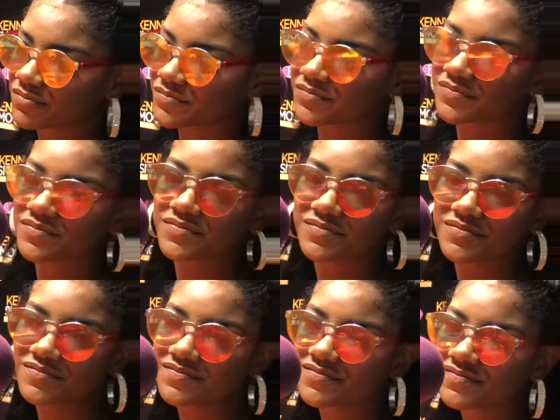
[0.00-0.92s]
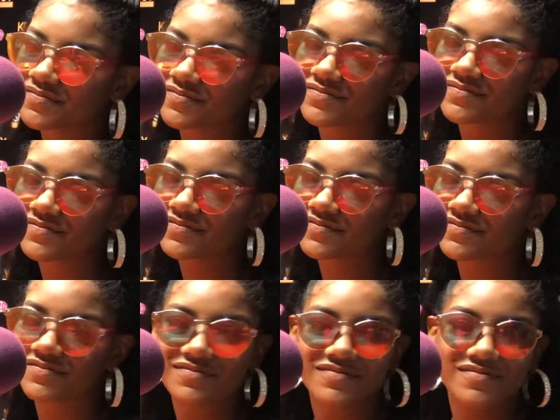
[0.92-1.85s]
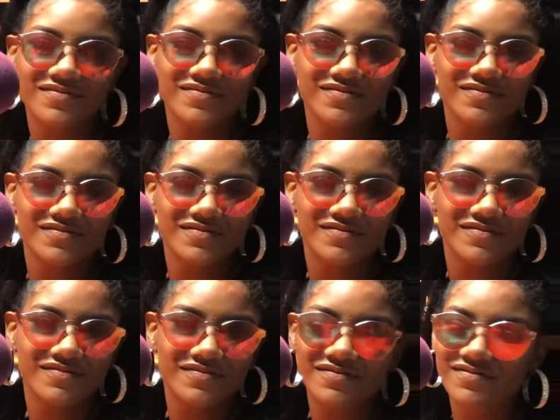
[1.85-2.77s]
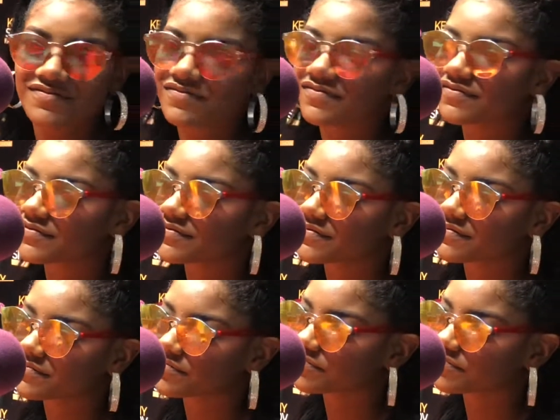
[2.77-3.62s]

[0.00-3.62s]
The person shown says nothing.